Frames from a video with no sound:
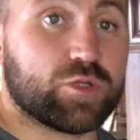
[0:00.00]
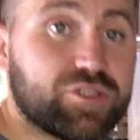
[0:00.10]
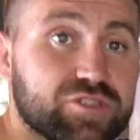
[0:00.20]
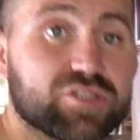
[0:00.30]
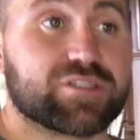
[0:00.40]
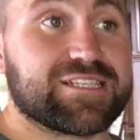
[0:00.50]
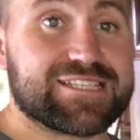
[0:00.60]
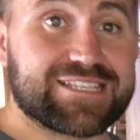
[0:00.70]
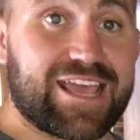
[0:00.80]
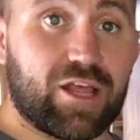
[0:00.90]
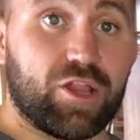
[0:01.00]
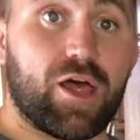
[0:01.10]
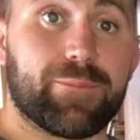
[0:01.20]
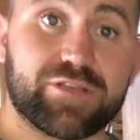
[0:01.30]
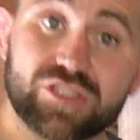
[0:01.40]
when you start to scale
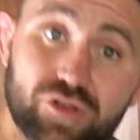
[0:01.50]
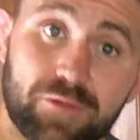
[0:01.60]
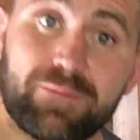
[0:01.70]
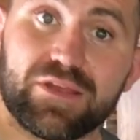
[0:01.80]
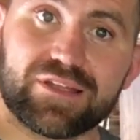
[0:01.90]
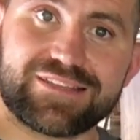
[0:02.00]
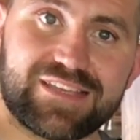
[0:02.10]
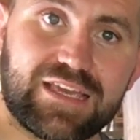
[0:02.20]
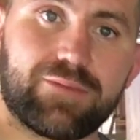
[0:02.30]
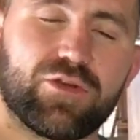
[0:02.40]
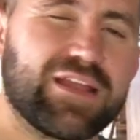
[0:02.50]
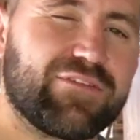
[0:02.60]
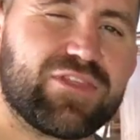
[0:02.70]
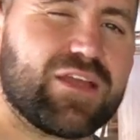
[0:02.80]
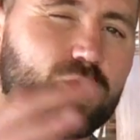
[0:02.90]
up and you start to build a team, you get
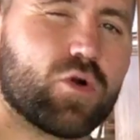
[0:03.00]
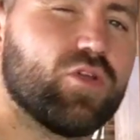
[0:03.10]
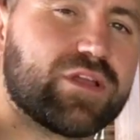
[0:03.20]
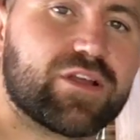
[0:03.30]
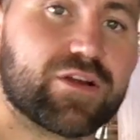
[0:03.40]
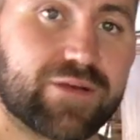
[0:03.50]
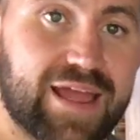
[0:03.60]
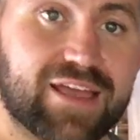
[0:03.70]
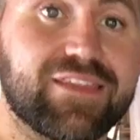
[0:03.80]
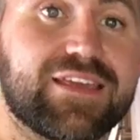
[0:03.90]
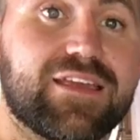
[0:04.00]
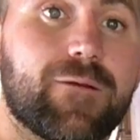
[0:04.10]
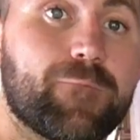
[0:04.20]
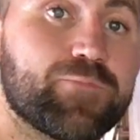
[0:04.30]
everything rolling correctly,